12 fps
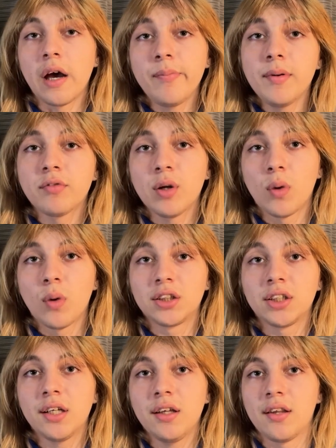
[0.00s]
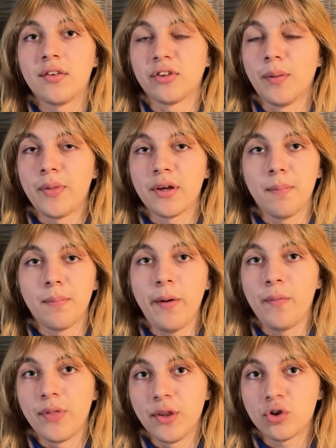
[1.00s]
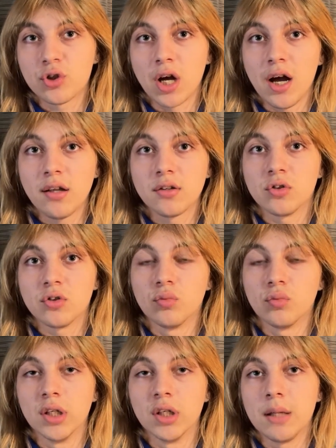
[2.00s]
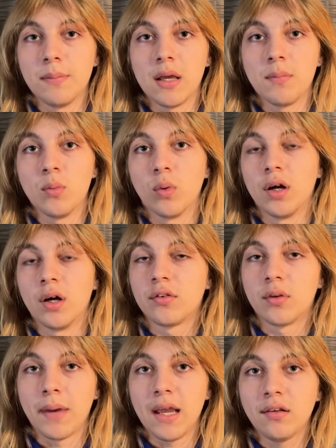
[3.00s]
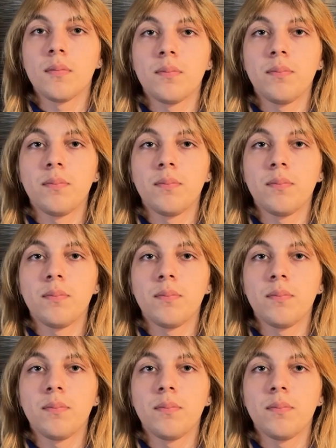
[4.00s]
been rewatching it, and something about this shot just really made me want to paint it.